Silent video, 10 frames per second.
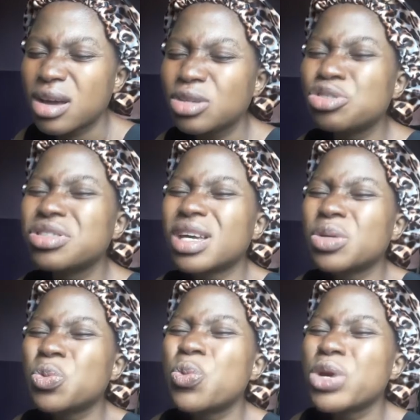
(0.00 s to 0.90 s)
You
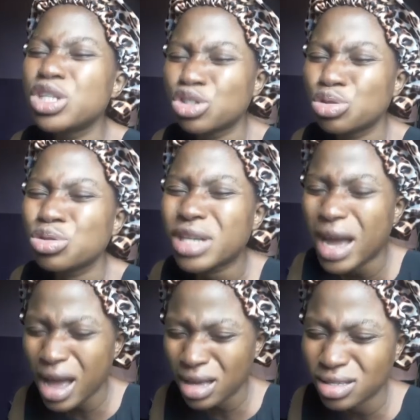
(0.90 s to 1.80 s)
said we should
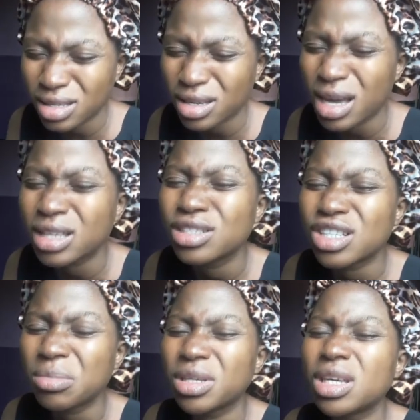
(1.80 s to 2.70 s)
ask and it
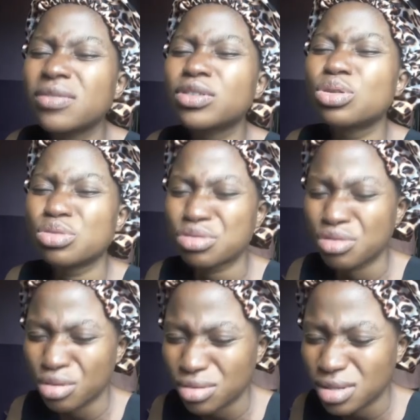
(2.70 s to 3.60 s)
shall be given
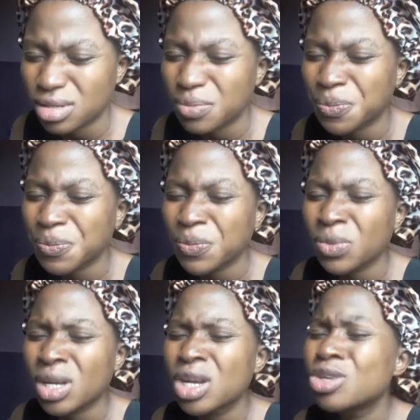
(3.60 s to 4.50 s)
unto us.
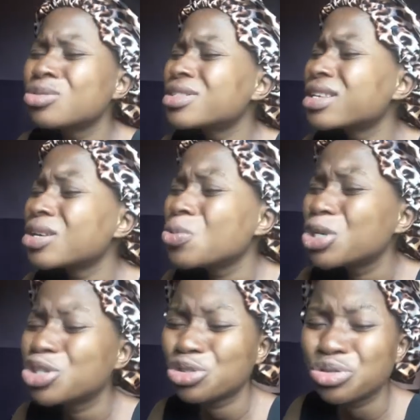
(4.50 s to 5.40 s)
You said
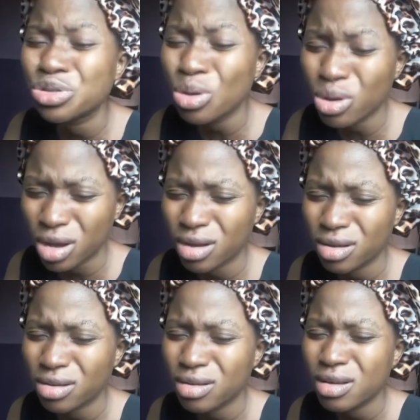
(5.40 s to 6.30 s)
we should knock
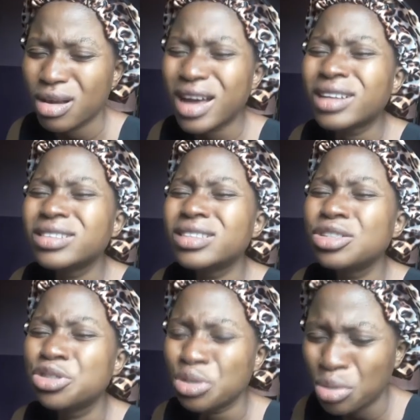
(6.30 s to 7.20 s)
and the
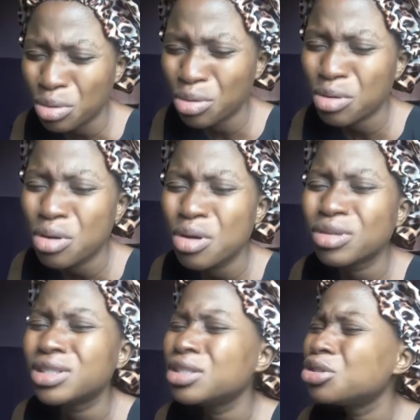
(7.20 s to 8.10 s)

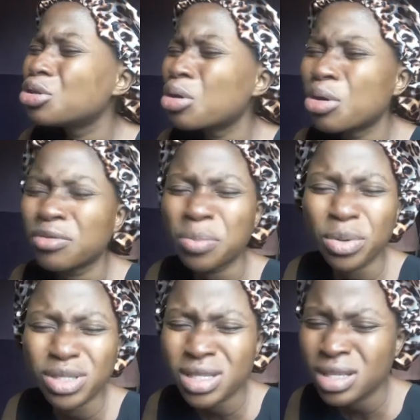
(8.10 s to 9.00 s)
door of
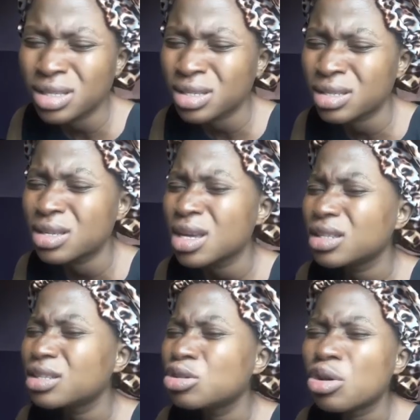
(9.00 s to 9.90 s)
opportunities,
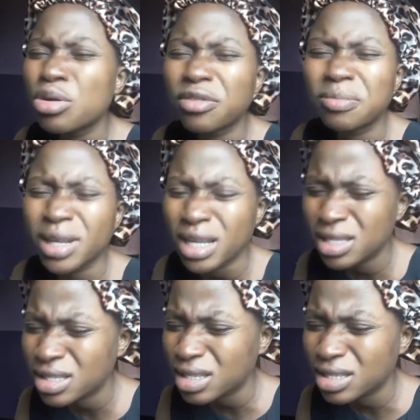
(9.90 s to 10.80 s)
the door of
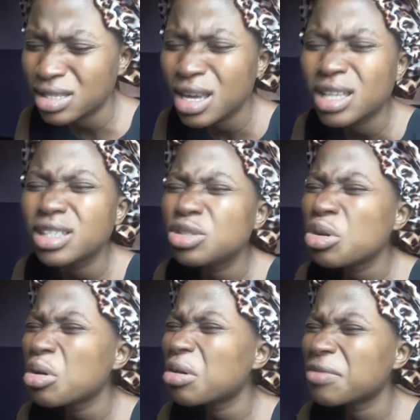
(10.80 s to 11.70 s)
blessings, the
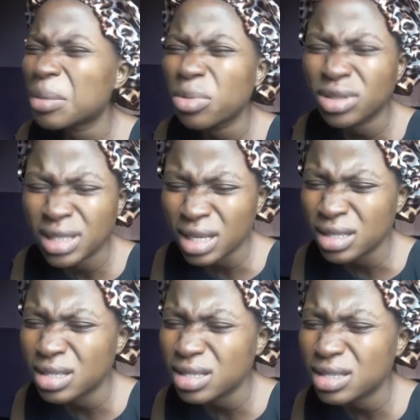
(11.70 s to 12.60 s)
door of
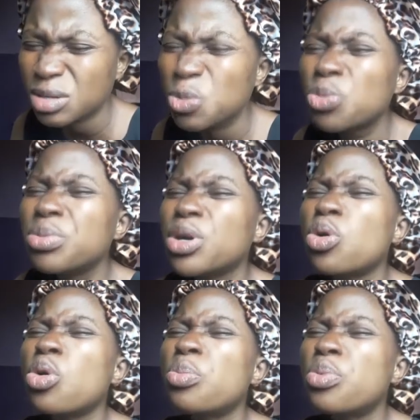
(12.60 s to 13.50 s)
abundance will be
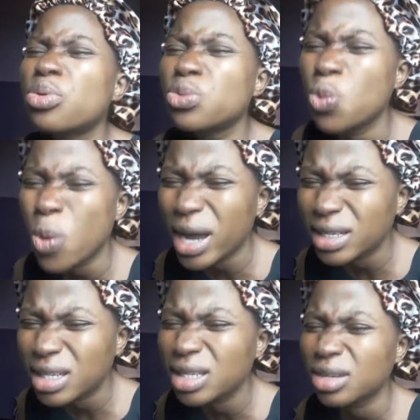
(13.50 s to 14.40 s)
opened
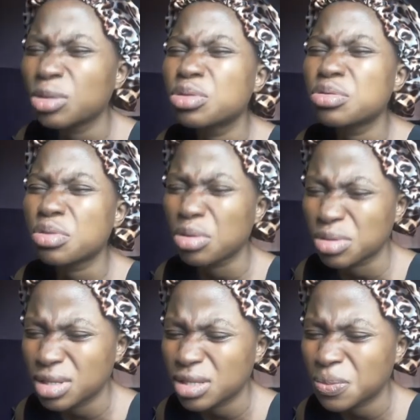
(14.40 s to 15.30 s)
widely unto
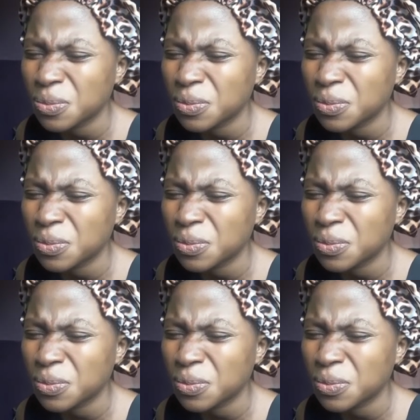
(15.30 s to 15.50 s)
us.